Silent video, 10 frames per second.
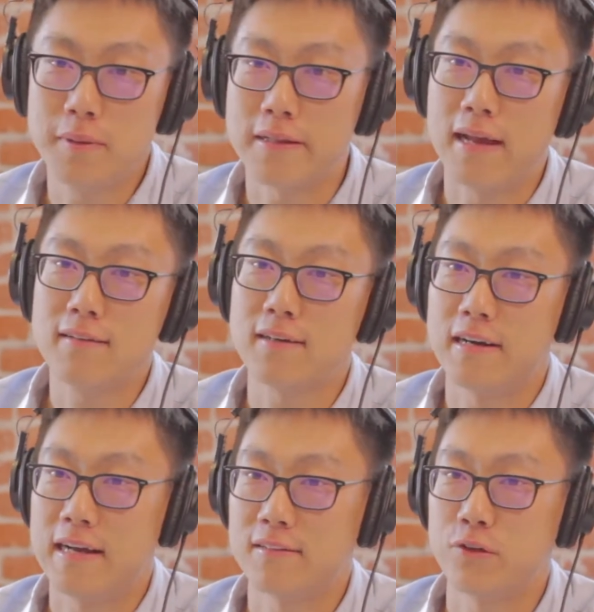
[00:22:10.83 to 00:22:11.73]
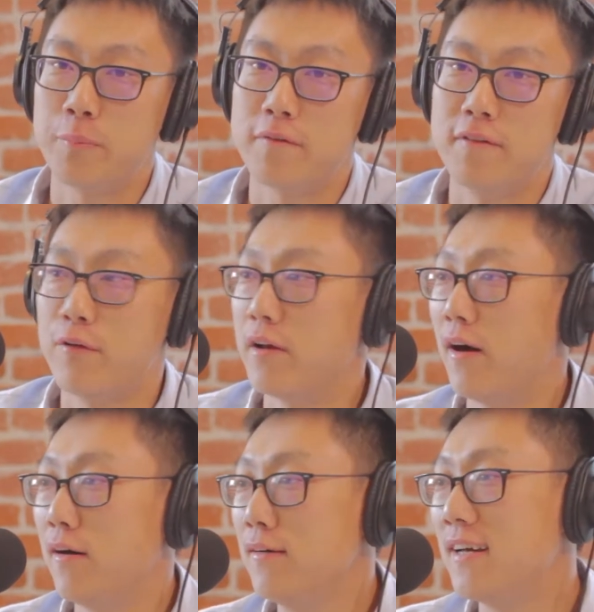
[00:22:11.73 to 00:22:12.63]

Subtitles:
but the answer, I guess, could be very long.